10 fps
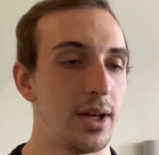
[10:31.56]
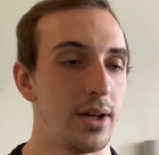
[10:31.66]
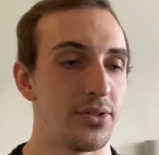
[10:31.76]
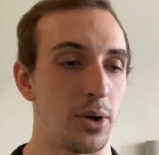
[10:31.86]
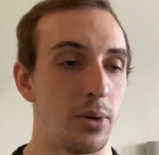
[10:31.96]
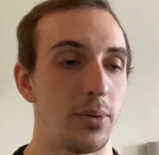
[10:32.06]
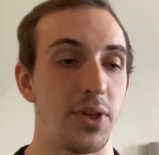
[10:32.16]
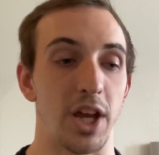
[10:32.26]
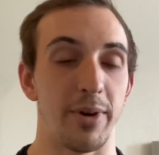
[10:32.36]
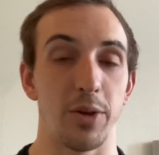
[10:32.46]
So
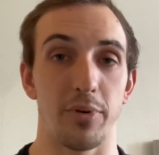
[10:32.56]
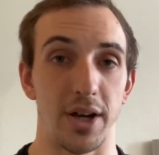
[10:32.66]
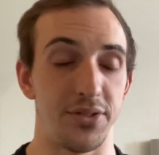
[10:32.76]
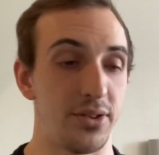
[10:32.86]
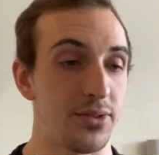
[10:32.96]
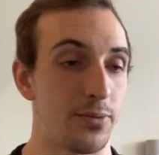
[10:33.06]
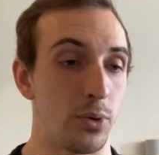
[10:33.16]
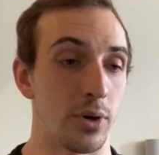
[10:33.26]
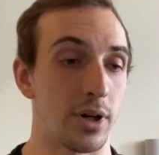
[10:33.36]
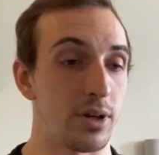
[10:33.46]
think about the prices
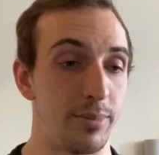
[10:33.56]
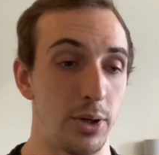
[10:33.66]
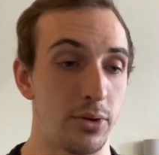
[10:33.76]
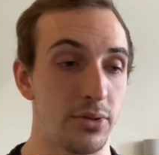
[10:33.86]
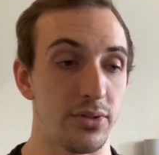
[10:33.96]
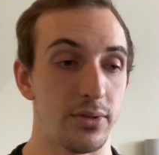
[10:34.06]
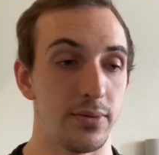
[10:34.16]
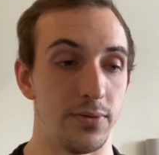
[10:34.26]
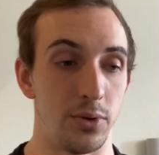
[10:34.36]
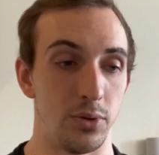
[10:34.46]
for computers,
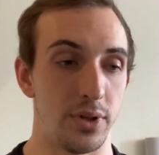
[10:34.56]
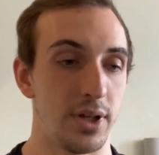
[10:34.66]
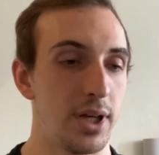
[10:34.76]
food,